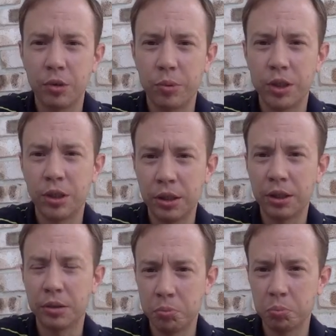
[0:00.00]
which
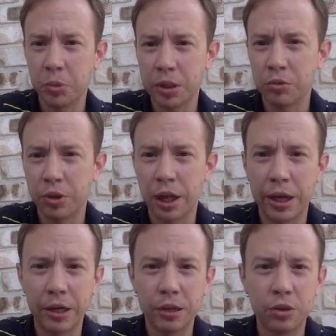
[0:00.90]
is
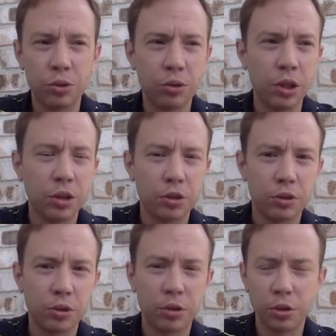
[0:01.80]
related to,
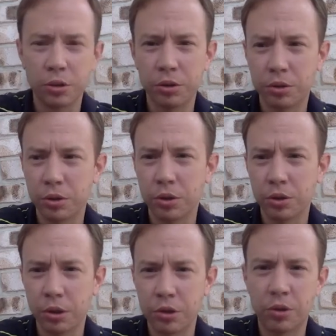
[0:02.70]
to, to, to
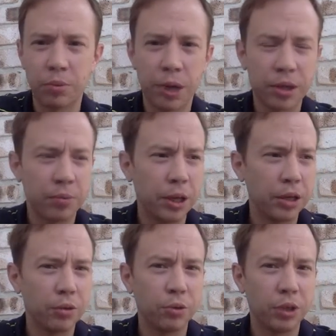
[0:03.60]
logical
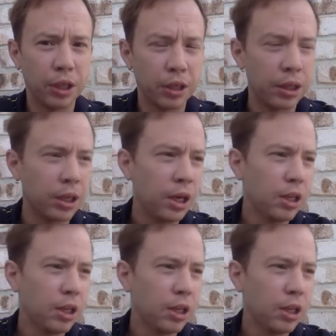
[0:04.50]
mathematical thinking.